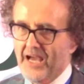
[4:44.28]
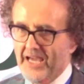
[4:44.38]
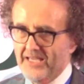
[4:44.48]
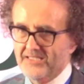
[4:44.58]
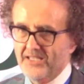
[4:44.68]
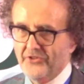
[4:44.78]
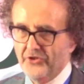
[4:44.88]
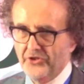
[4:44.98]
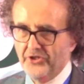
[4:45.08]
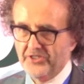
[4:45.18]
as
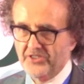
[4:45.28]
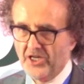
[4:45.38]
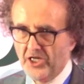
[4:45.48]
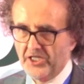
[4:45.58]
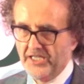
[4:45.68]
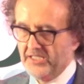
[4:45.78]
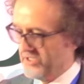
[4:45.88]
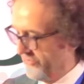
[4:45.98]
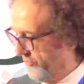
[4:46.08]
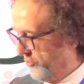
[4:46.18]
the
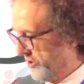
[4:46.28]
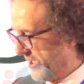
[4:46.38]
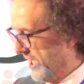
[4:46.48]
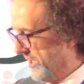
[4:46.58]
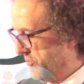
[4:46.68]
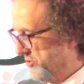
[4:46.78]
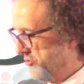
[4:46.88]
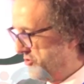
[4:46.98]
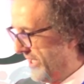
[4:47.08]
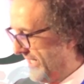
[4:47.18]
target for carbon
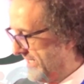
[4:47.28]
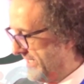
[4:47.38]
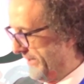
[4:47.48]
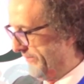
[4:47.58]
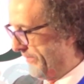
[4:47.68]
neutrality.